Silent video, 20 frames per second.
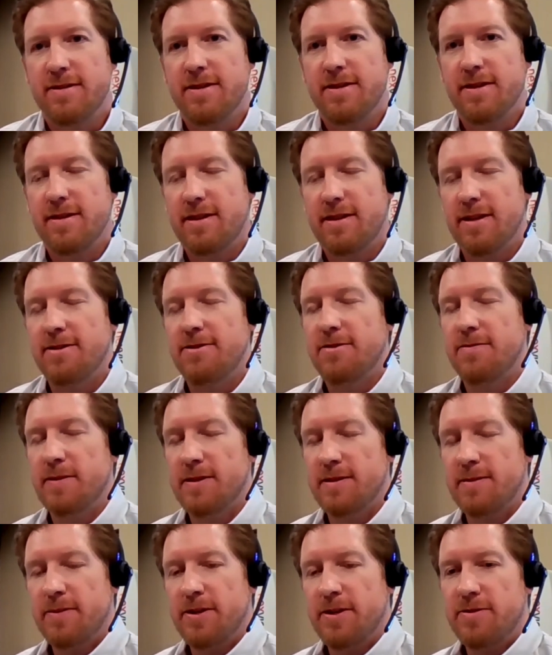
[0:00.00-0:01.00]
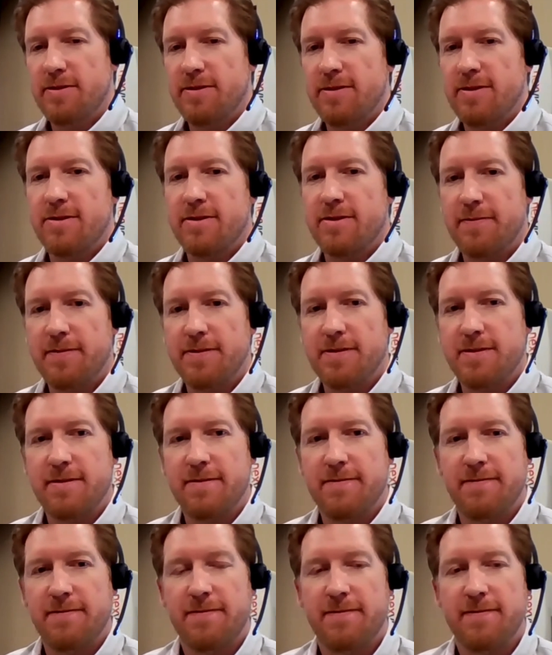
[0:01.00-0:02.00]
The instruments measure the surface
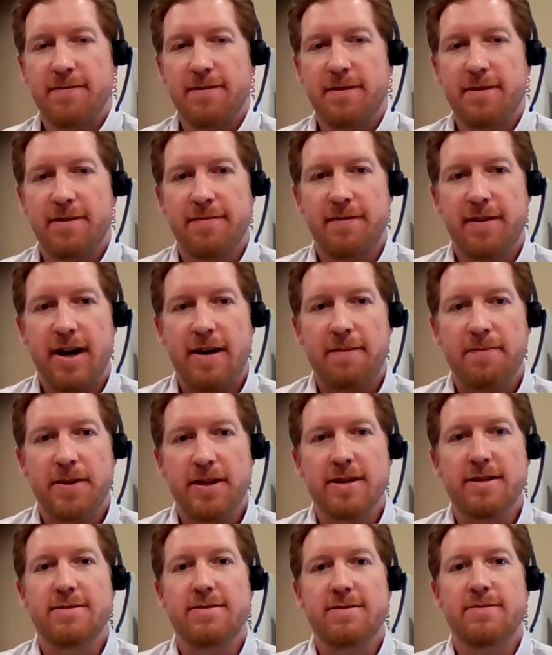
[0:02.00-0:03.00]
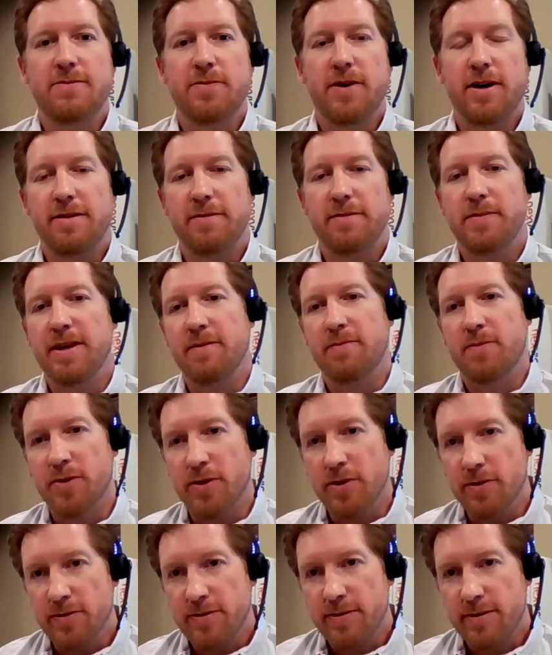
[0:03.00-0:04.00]
of optics while they're being
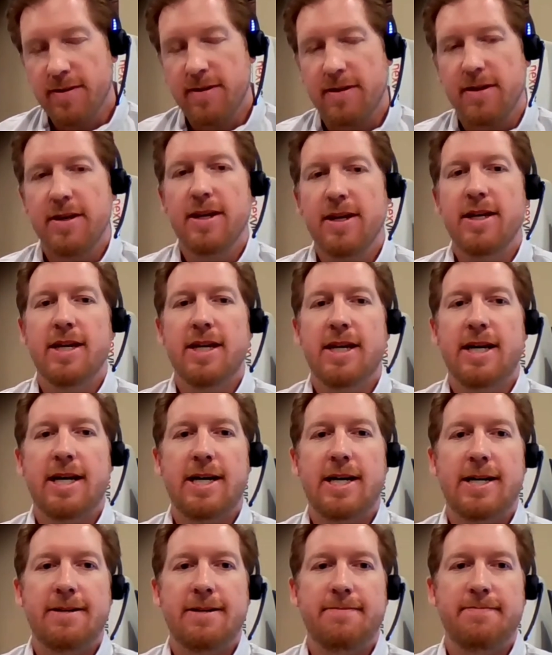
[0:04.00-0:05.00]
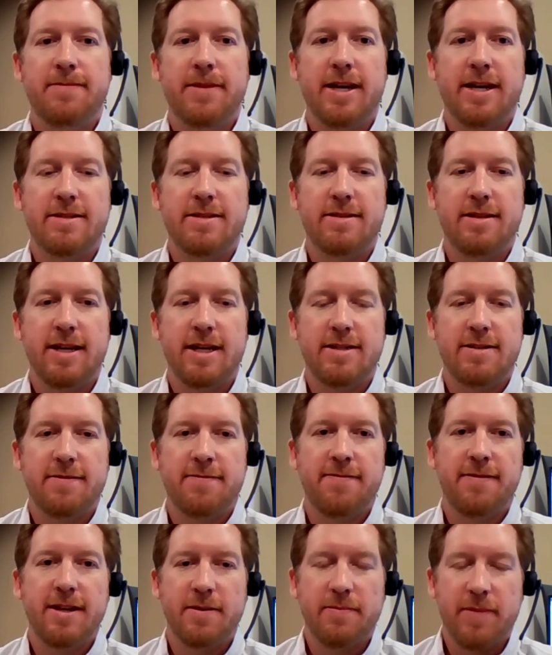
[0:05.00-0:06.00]
produced, as a
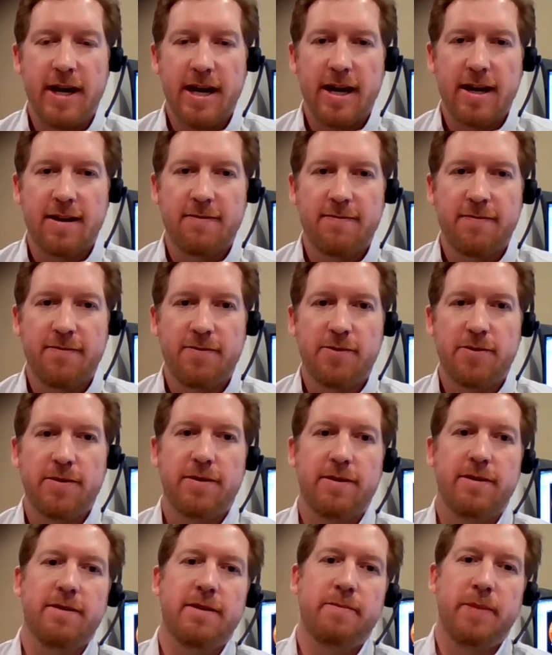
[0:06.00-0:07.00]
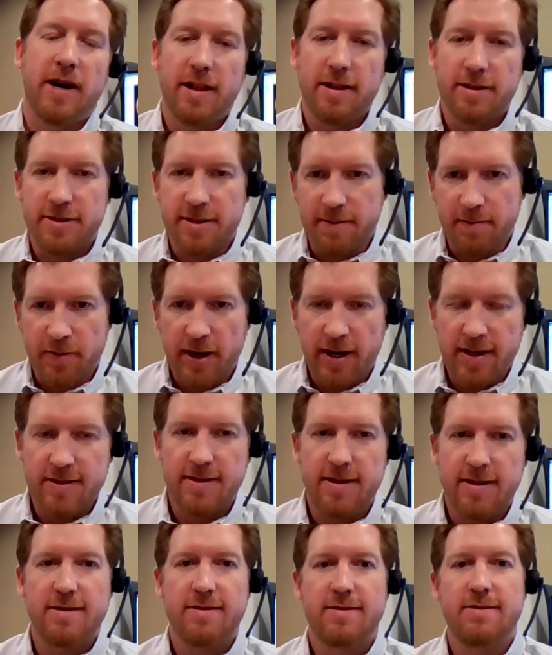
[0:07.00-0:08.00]
feedback for the polishing
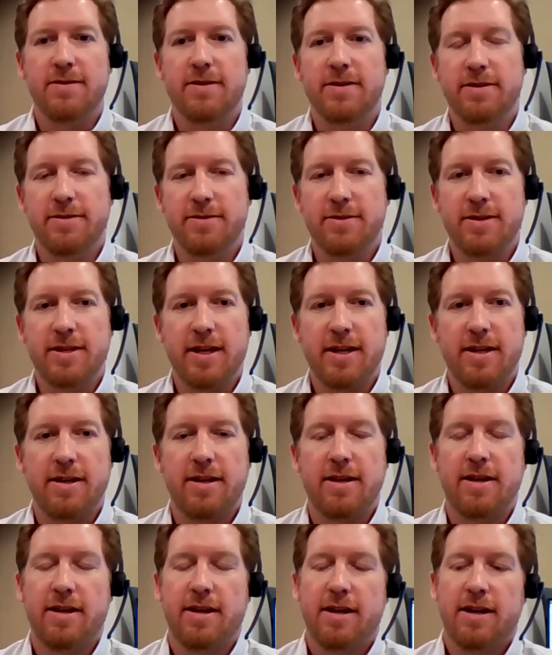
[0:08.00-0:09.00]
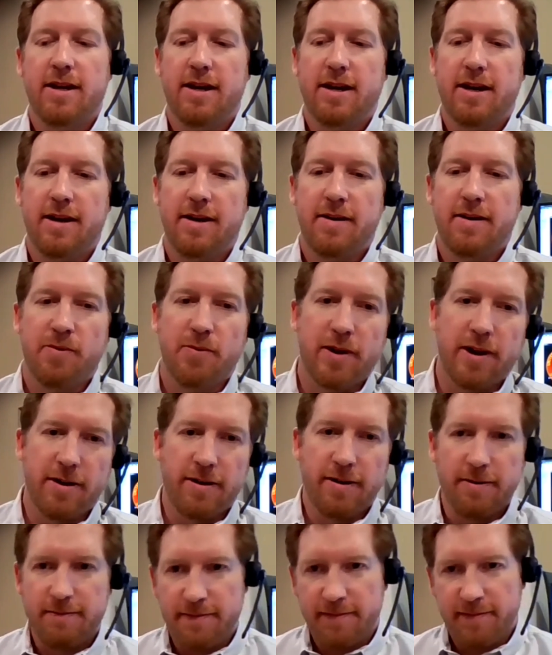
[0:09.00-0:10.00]
process to understand
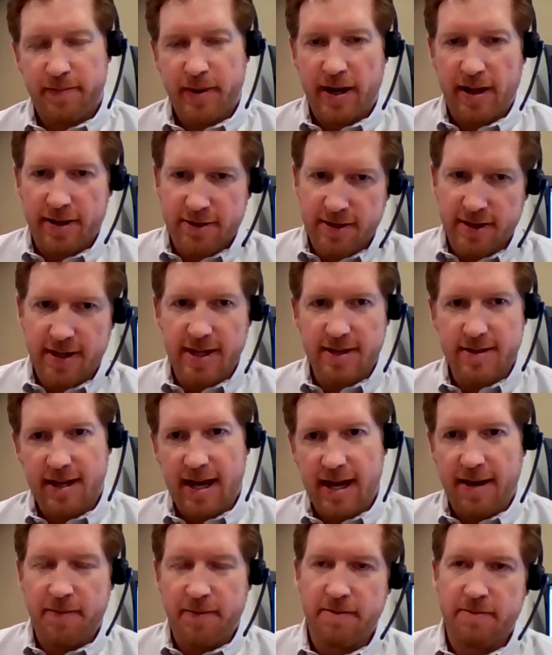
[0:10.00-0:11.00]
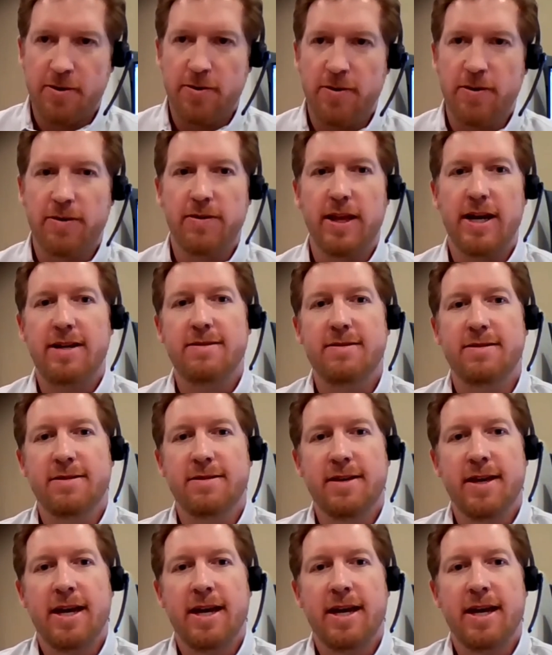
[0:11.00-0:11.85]
where polishing needs to happen more or less.